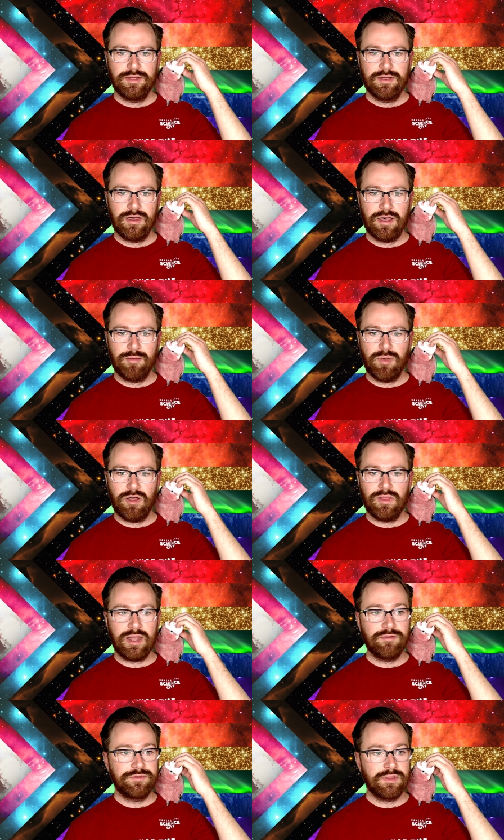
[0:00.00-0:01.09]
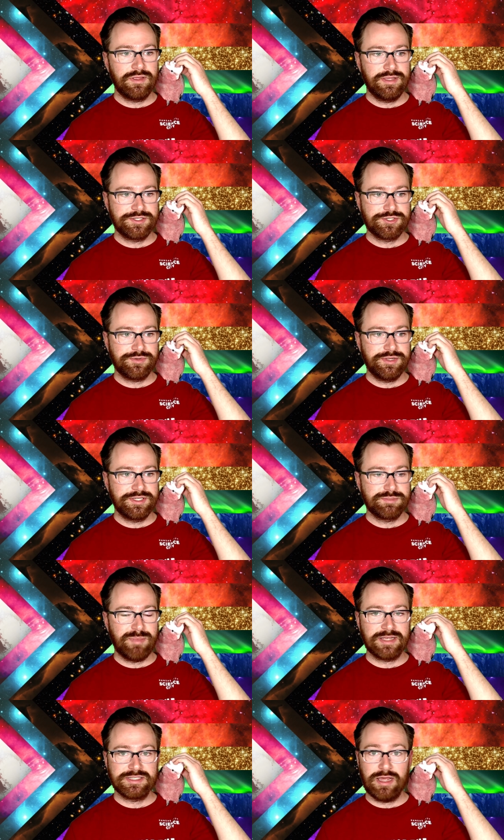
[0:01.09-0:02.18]
um, a lot of the history is
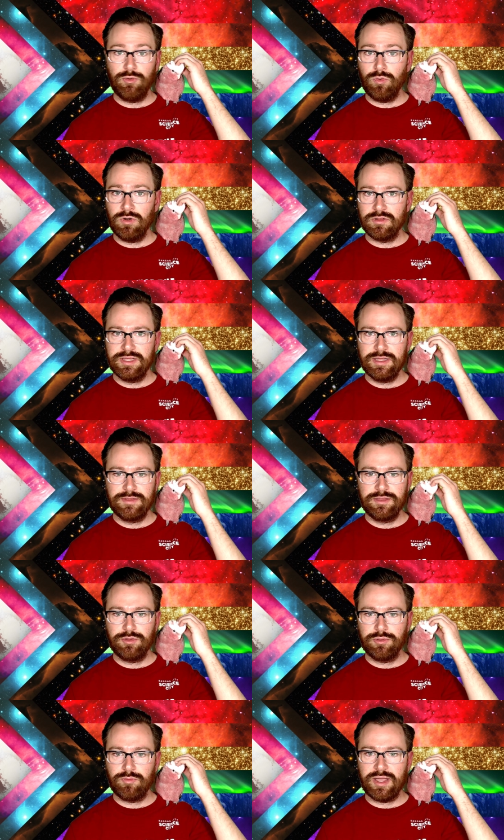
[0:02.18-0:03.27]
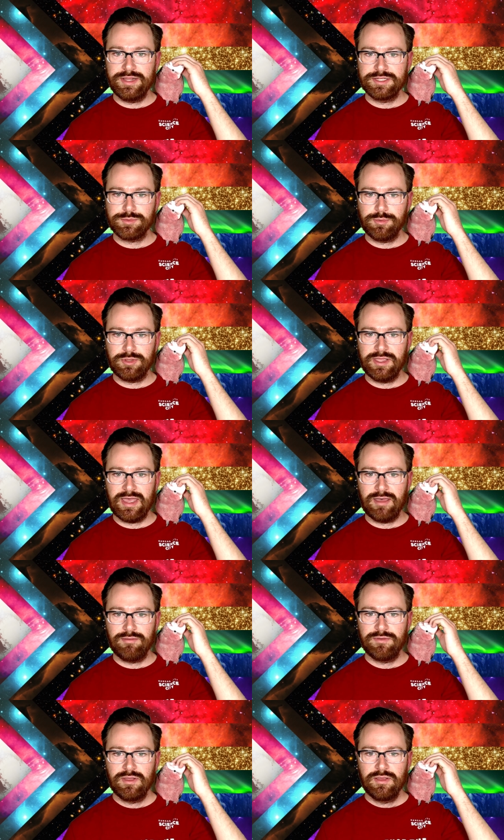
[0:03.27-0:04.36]
passed down orally, and then the only writings we really
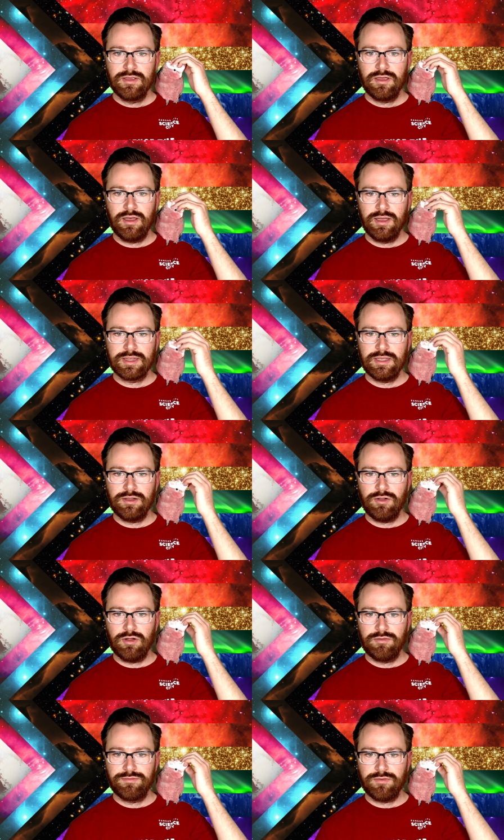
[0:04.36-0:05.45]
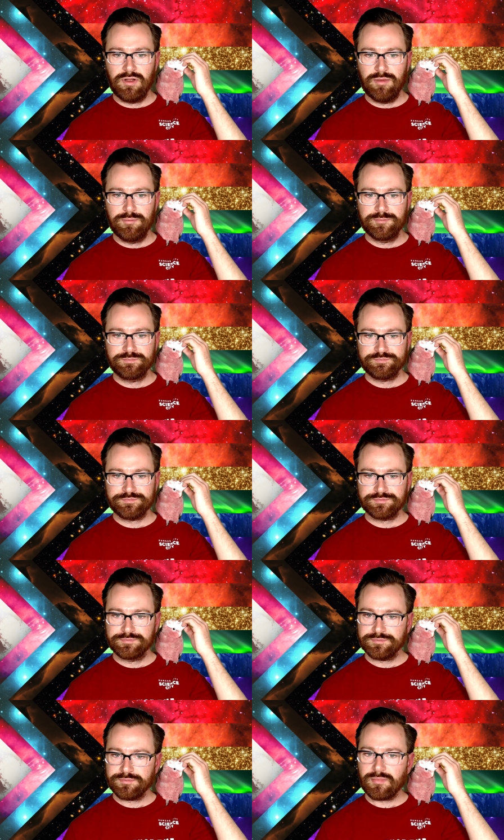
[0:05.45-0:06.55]
have, uh, again, are from
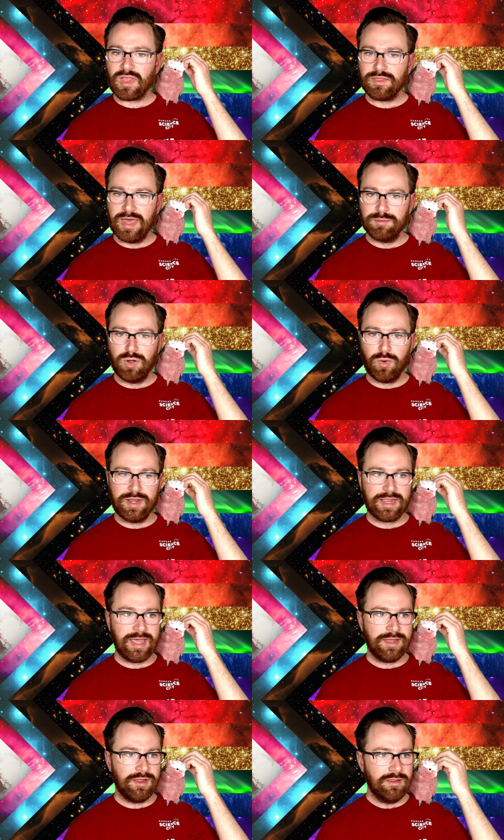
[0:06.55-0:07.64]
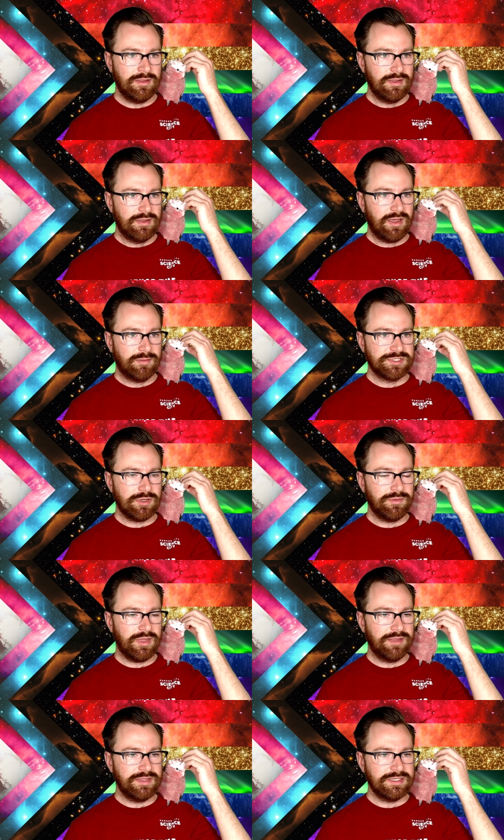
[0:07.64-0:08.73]
that poetic Edda. Um, so
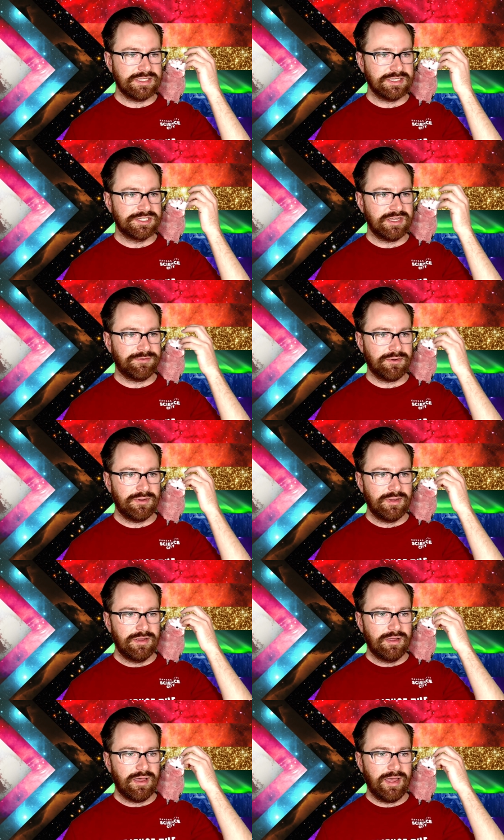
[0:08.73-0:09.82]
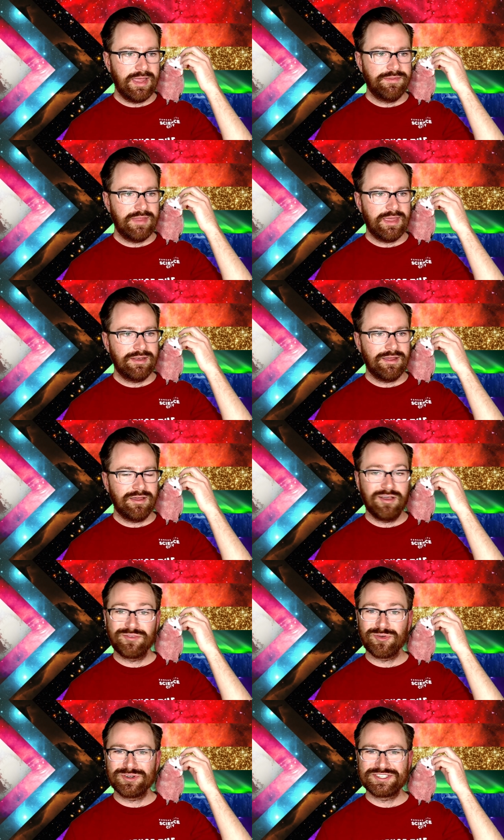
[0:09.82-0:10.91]
uh, these things differ. Uh, and then, uh,
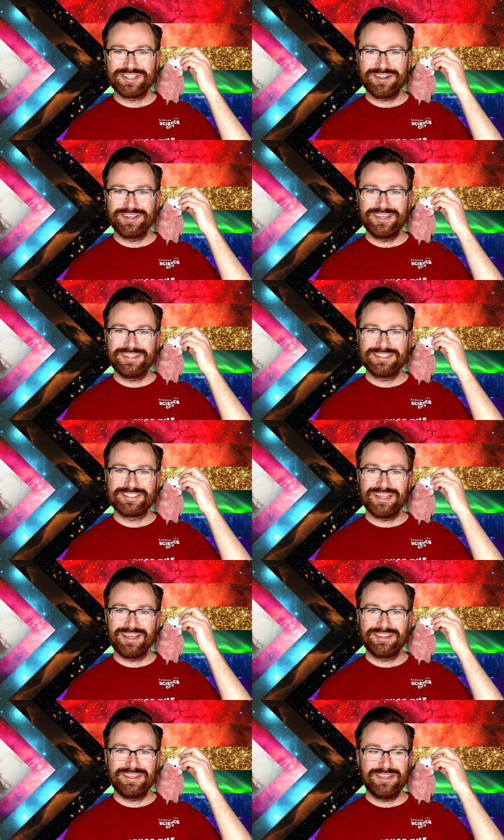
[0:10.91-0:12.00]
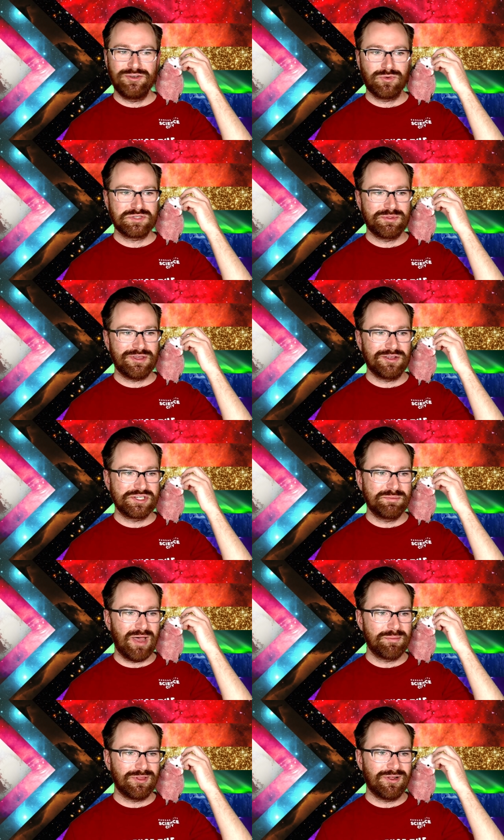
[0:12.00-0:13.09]
of course, there is uh, the Norse mythology
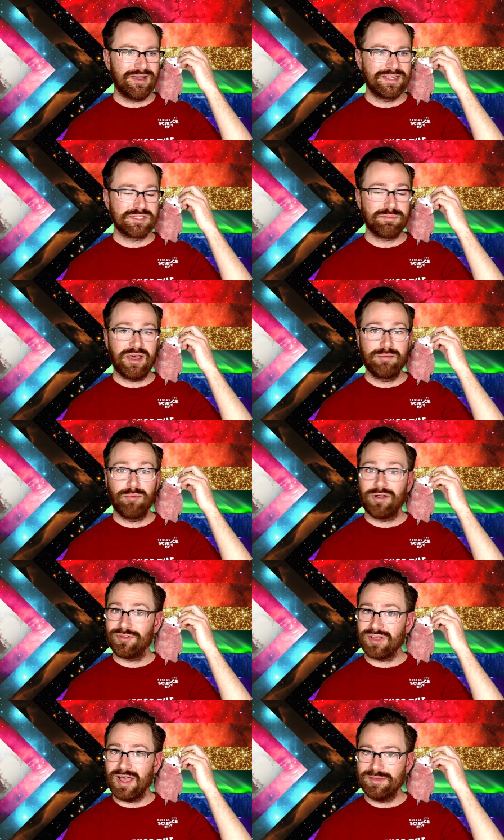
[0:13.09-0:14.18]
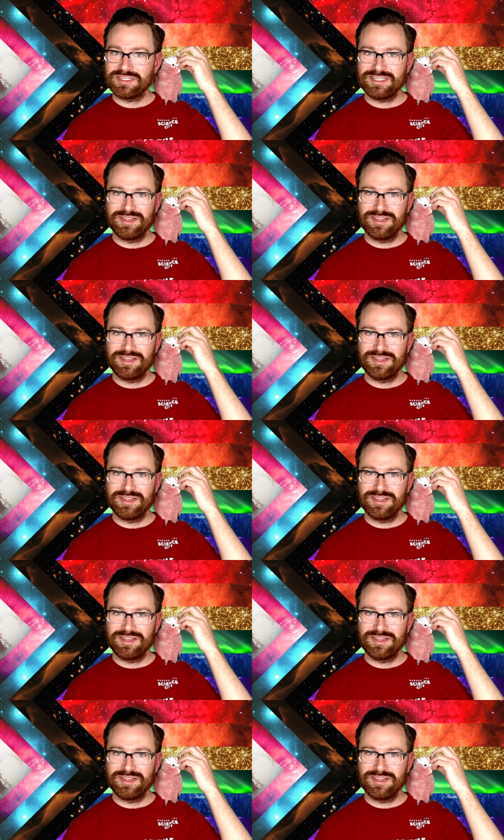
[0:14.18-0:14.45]
popularized by Marvel Comics and